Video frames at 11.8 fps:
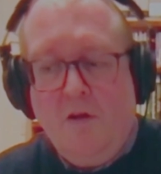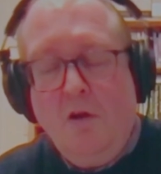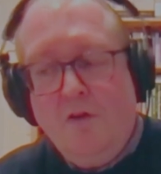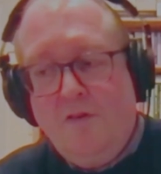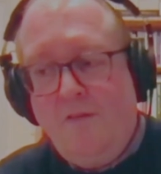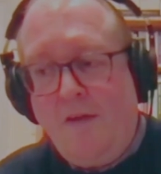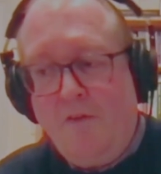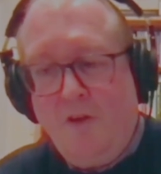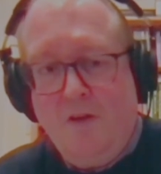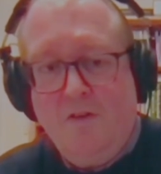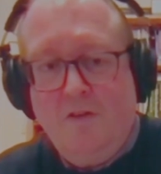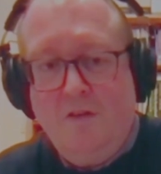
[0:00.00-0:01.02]
are lots of
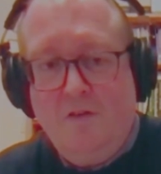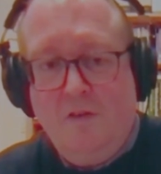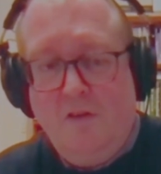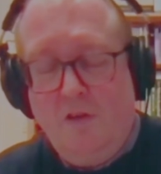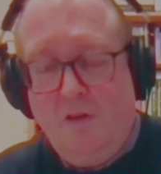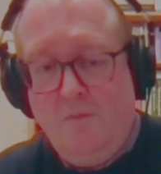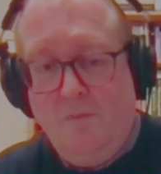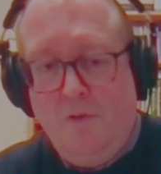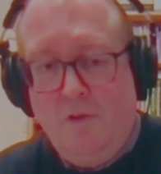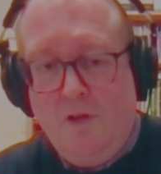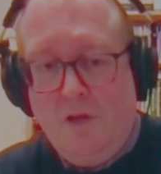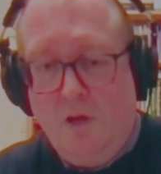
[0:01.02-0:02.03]
evidences that
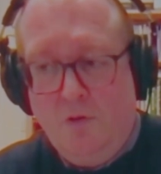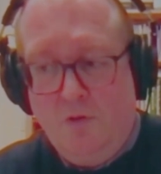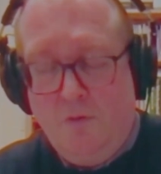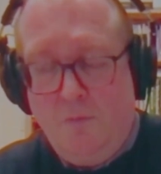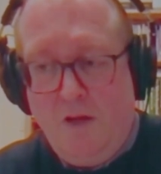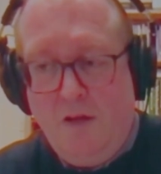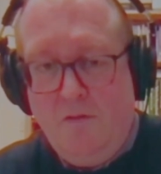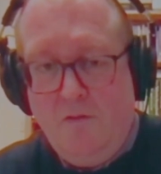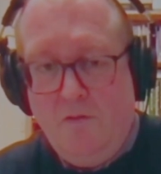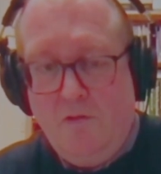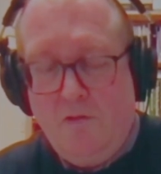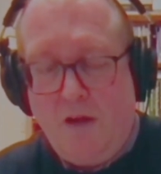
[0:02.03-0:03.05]
the coals have
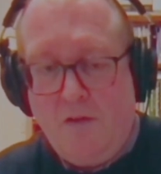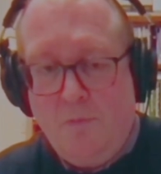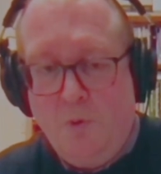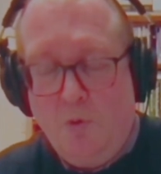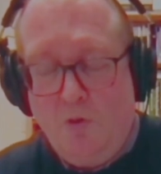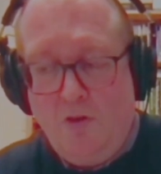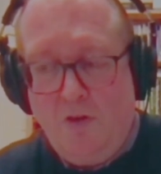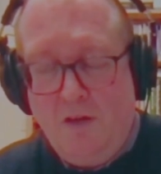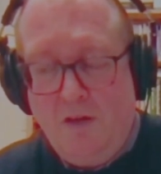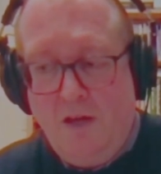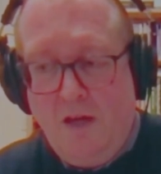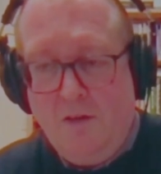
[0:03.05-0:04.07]
been transported
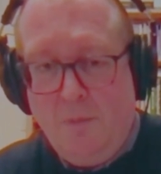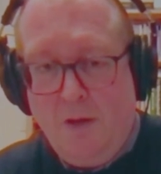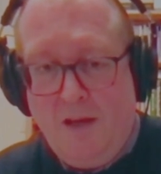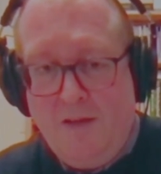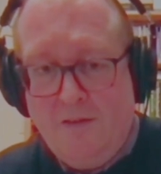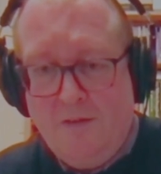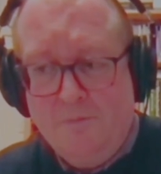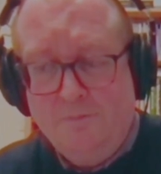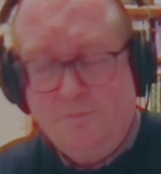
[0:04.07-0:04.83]
into place.